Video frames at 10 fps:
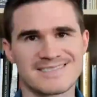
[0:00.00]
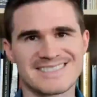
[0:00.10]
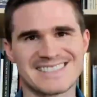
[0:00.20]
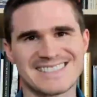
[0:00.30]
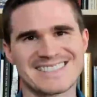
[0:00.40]

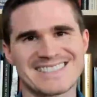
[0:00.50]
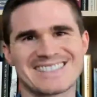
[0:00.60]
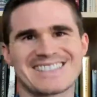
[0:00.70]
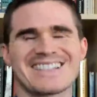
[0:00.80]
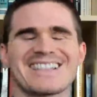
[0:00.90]

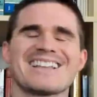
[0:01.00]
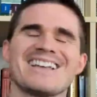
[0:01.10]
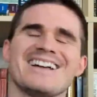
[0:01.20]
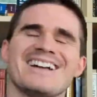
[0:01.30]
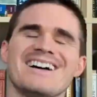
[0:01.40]

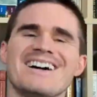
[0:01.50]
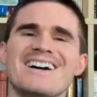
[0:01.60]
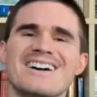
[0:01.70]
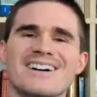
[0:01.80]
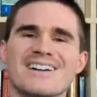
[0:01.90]

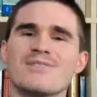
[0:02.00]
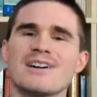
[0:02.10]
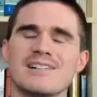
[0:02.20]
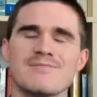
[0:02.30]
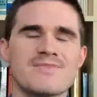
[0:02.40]
All right.
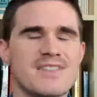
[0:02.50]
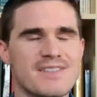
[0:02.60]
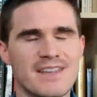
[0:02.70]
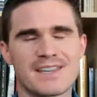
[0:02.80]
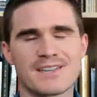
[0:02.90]
Well,
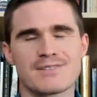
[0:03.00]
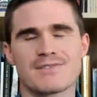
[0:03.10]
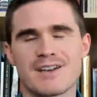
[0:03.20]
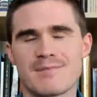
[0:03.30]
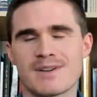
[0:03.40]
thank you
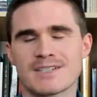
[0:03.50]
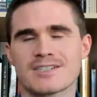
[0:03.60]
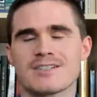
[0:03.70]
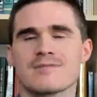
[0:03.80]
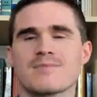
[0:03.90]
very
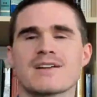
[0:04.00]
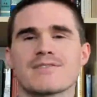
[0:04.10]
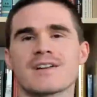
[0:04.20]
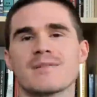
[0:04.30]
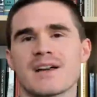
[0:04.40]
much, Per,
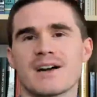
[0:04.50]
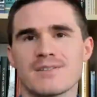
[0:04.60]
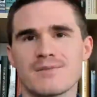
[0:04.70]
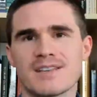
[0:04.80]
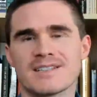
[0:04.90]
for coming
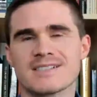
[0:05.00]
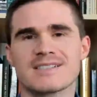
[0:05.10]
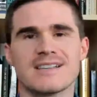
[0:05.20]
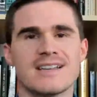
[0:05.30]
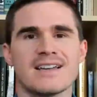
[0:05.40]
on with
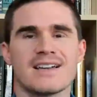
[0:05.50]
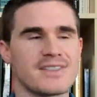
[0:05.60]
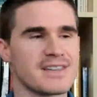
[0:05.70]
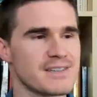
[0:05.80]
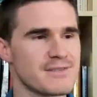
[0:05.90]
us.
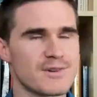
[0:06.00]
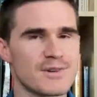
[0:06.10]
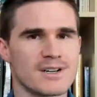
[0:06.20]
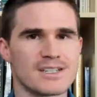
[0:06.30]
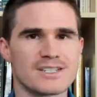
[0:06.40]
Thank you
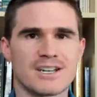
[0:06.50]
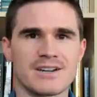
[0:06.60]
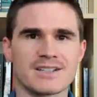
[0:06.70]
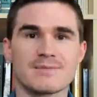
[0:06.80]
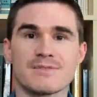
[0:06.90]
for
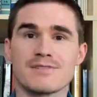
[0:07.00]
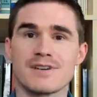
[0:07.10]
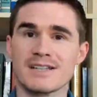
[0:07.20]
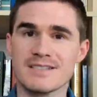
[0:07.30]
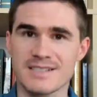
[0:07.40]
sharing some of your
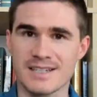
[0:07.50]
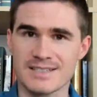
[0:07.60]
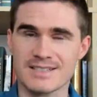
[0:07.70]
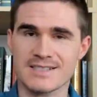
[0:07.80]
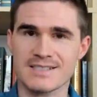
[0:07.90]

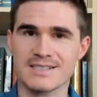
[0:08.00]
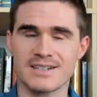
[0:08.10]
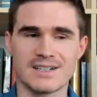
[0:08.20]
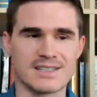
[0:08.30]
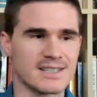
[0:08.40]
insights
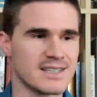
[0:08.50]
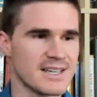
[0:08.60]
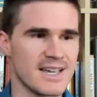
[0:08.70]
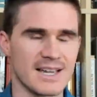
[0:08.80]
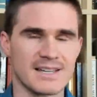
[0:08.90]
on
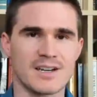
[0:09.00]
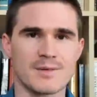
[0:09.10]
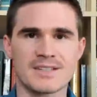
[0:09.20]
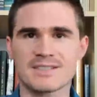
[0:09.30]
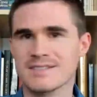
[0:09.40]

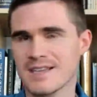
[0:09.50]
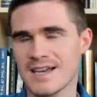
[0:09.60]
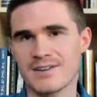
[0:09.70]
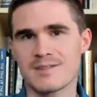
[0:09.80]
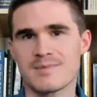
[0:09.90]
economics,
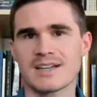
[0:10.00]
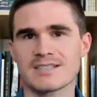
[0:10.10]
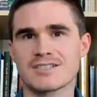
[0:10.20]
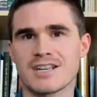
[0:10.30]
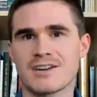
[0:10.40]
how it
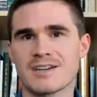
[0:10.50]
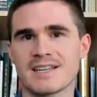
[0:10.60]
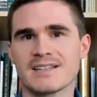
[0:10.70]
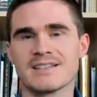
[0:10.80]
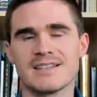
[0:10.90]
impacts
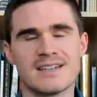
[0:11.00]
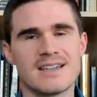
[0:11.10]
charity,